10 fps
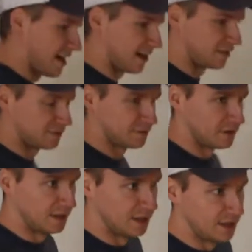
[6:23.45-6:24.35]
have
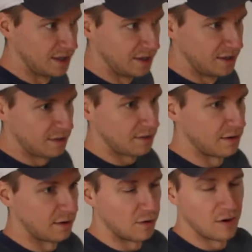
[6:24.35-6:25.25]

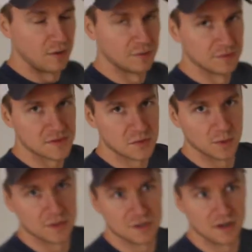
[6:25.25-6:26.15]
their own
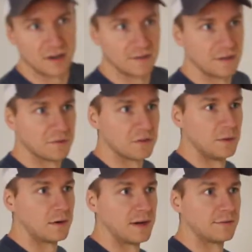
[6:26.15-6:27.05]
switch on them, so
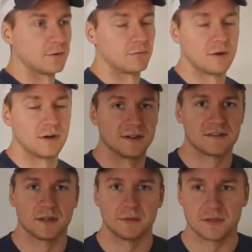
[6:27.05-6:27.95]
we don't have to run
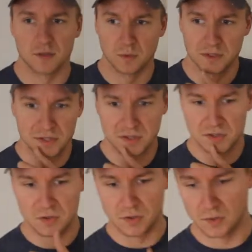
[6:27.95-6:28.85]
a separate
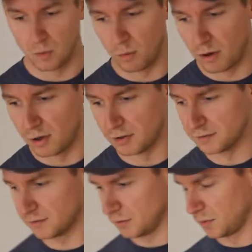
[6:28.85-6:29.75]
switch to a
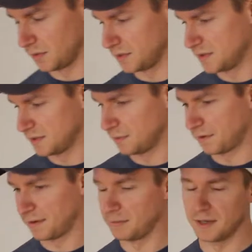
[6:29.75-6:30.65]
wall towards the
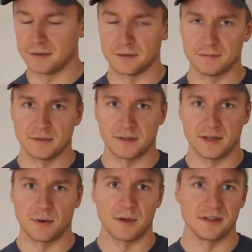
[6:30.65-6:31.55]
front of the
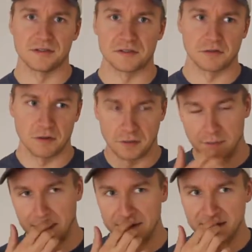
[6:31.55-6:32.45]
bedroom. That way you can just crawl
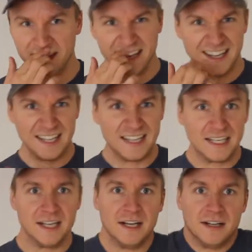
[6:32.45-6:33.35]
into bed,
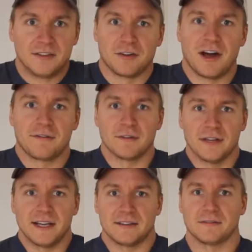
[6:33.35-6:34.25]
turn off your
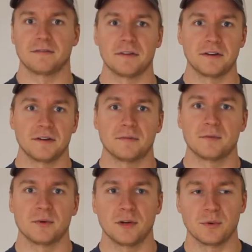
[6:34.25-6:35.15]
light
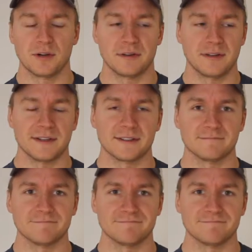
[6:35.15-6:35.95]
from where you're laying.